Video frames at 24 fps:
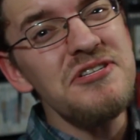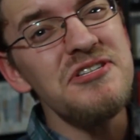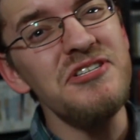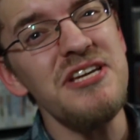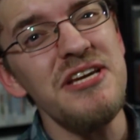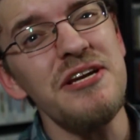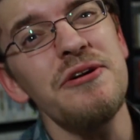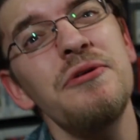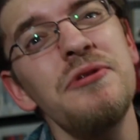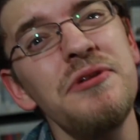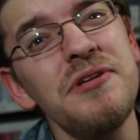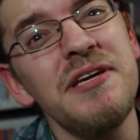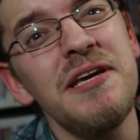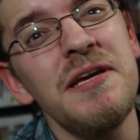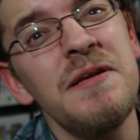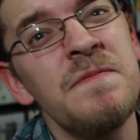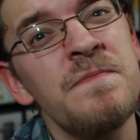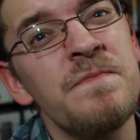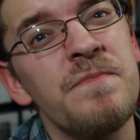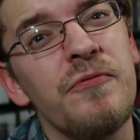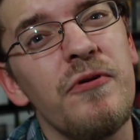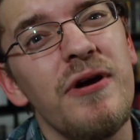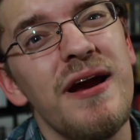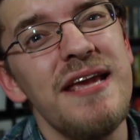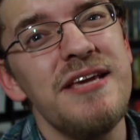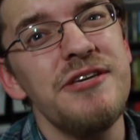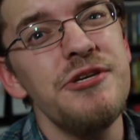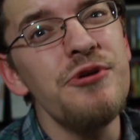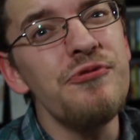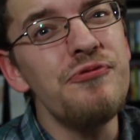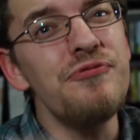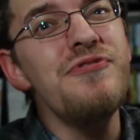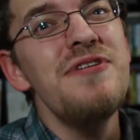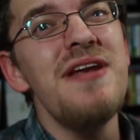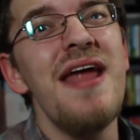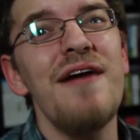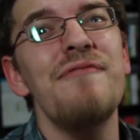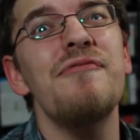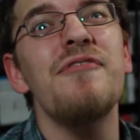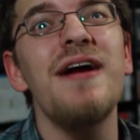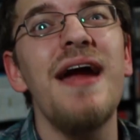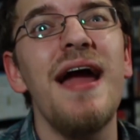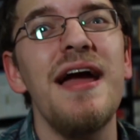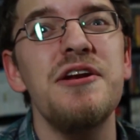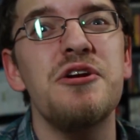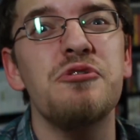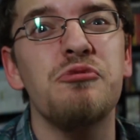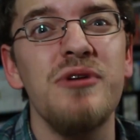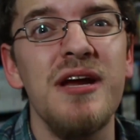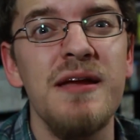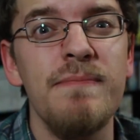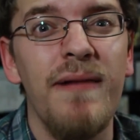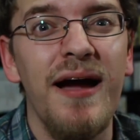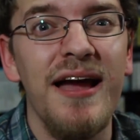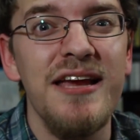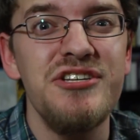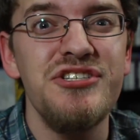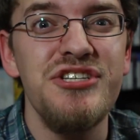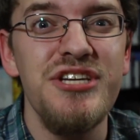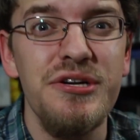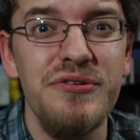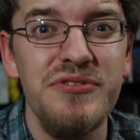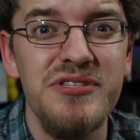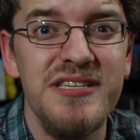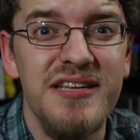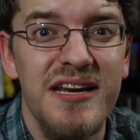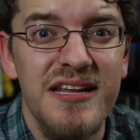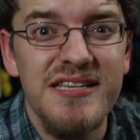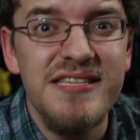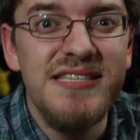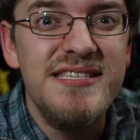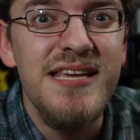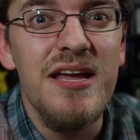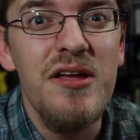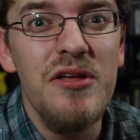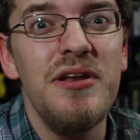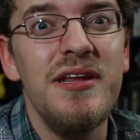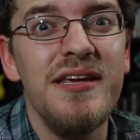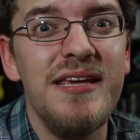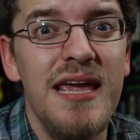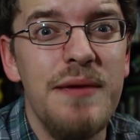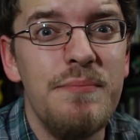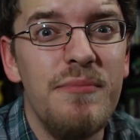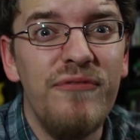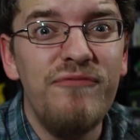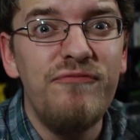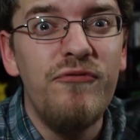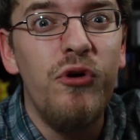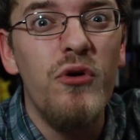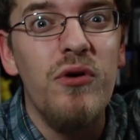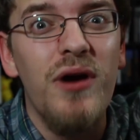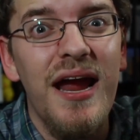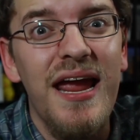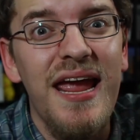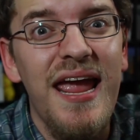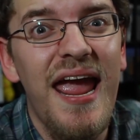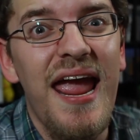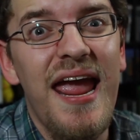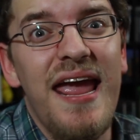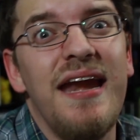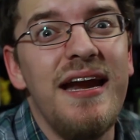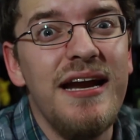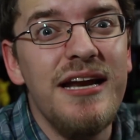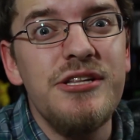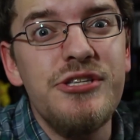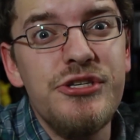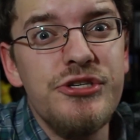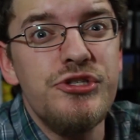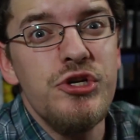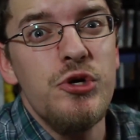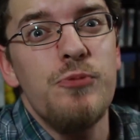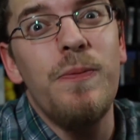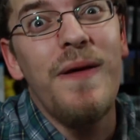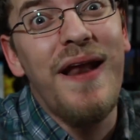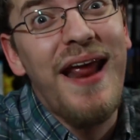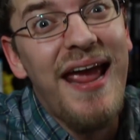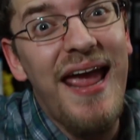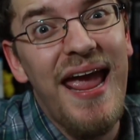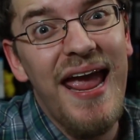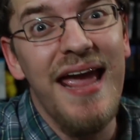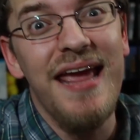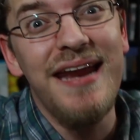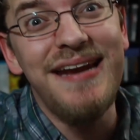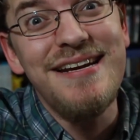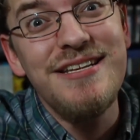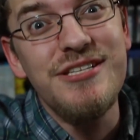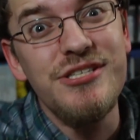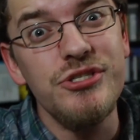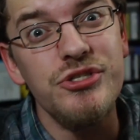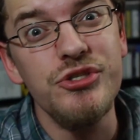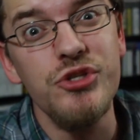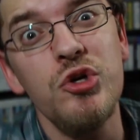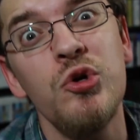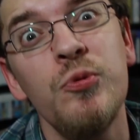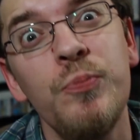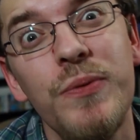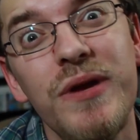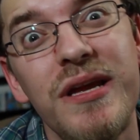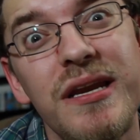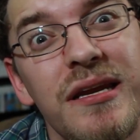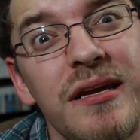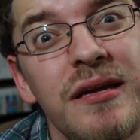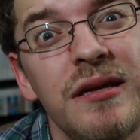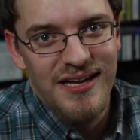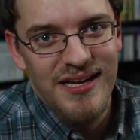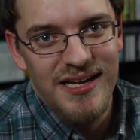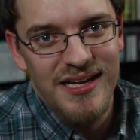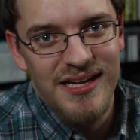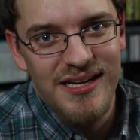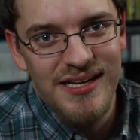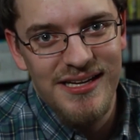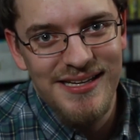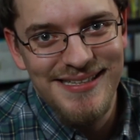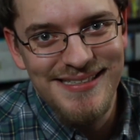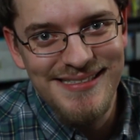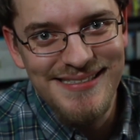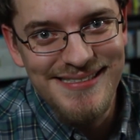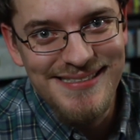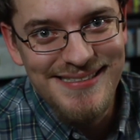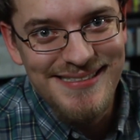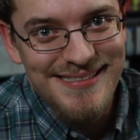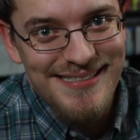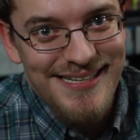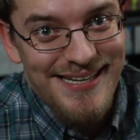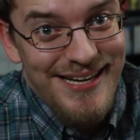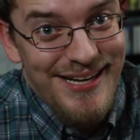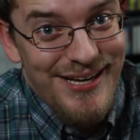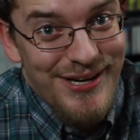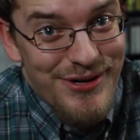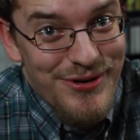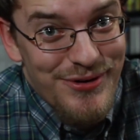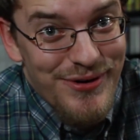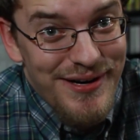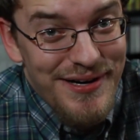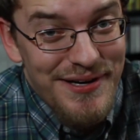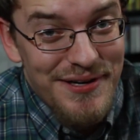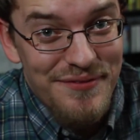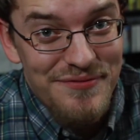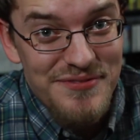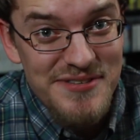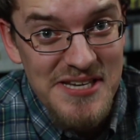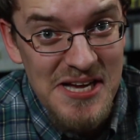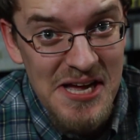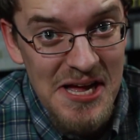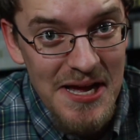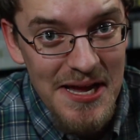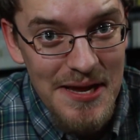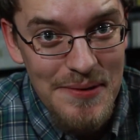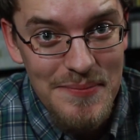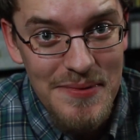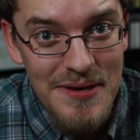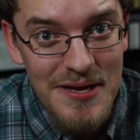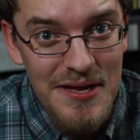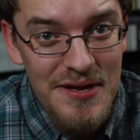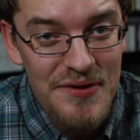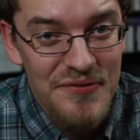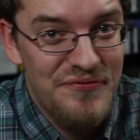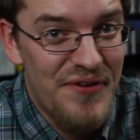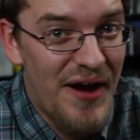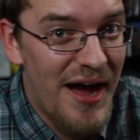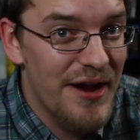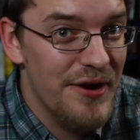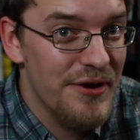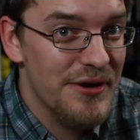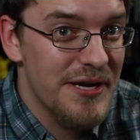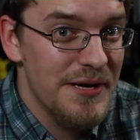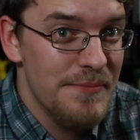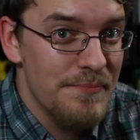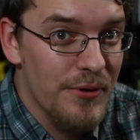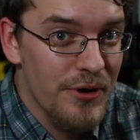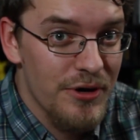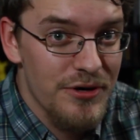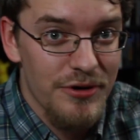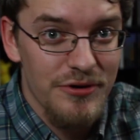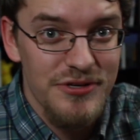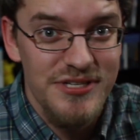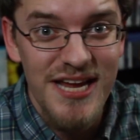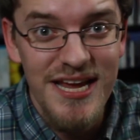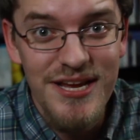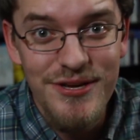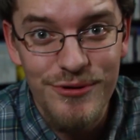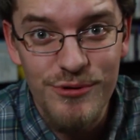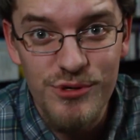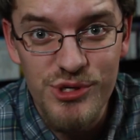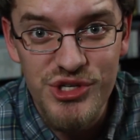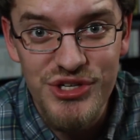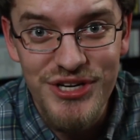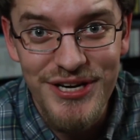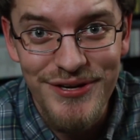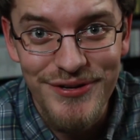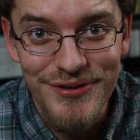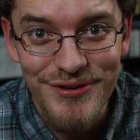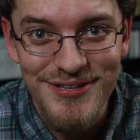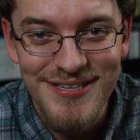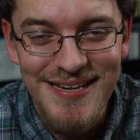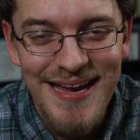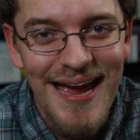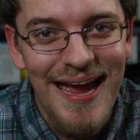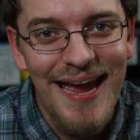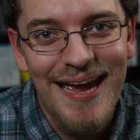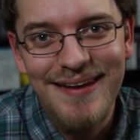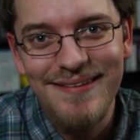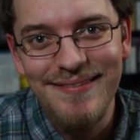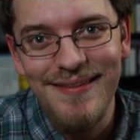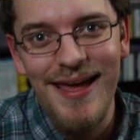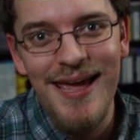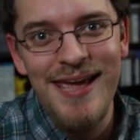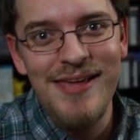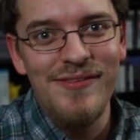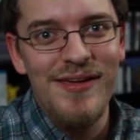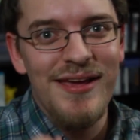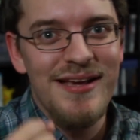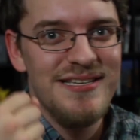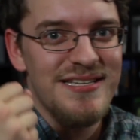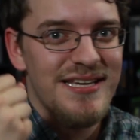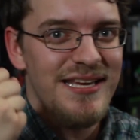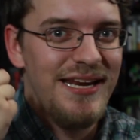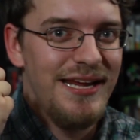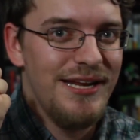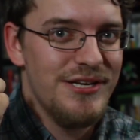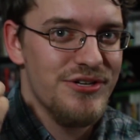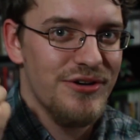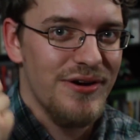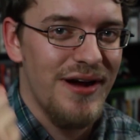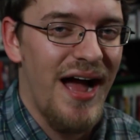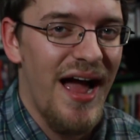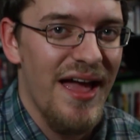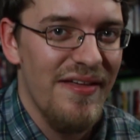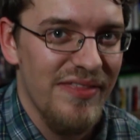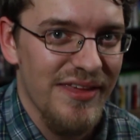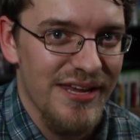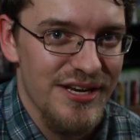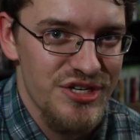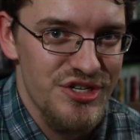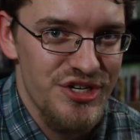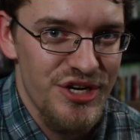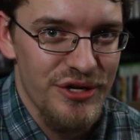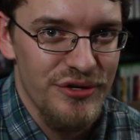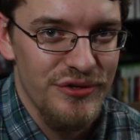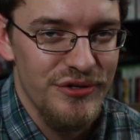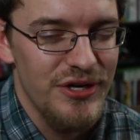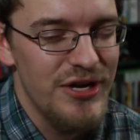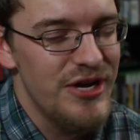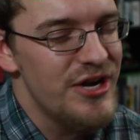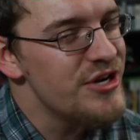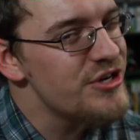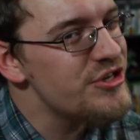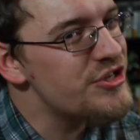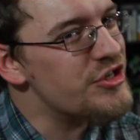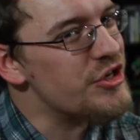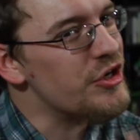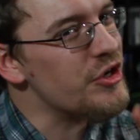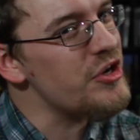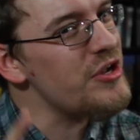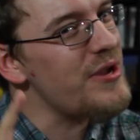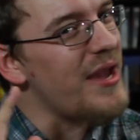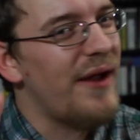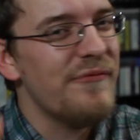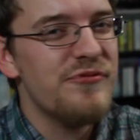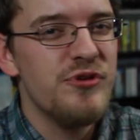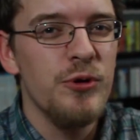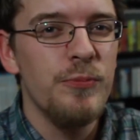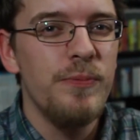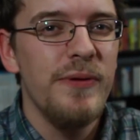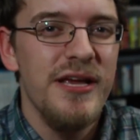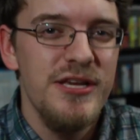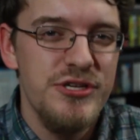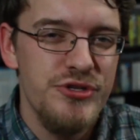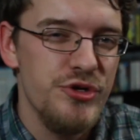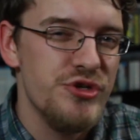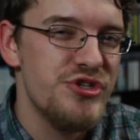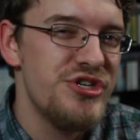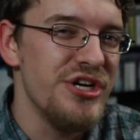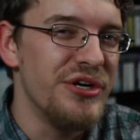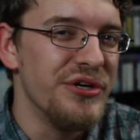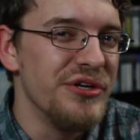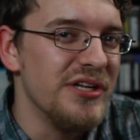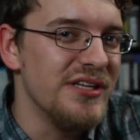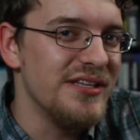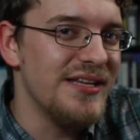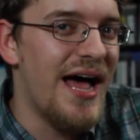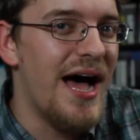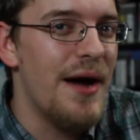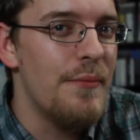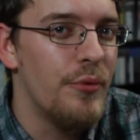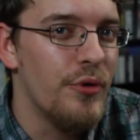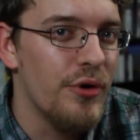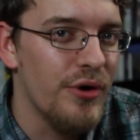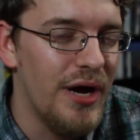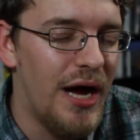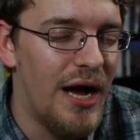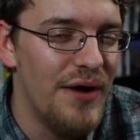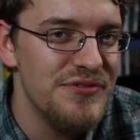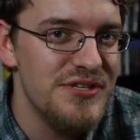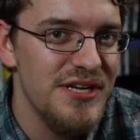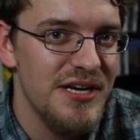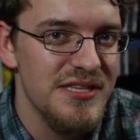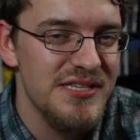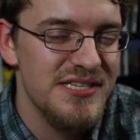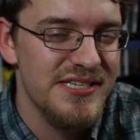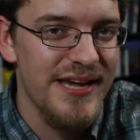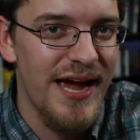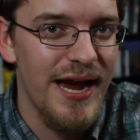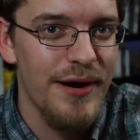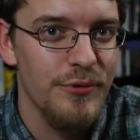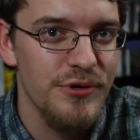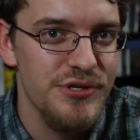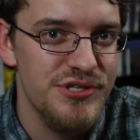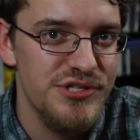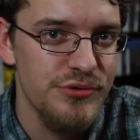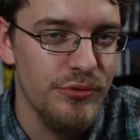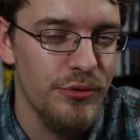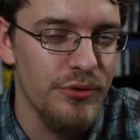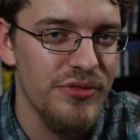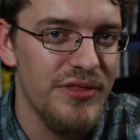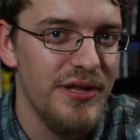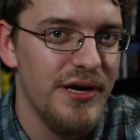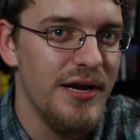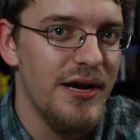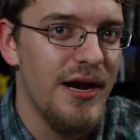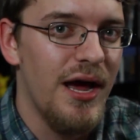shield can break. You've never had to rebuy shields in a Zelda game before. I hate it. It's stupid. I hate it. It's stupid. Ocarina of Time. Fire can burn your Deku shield, and Likes can eat your Hylian shield. Sure, you have to replace your shield a lot more often in Skyward Sword than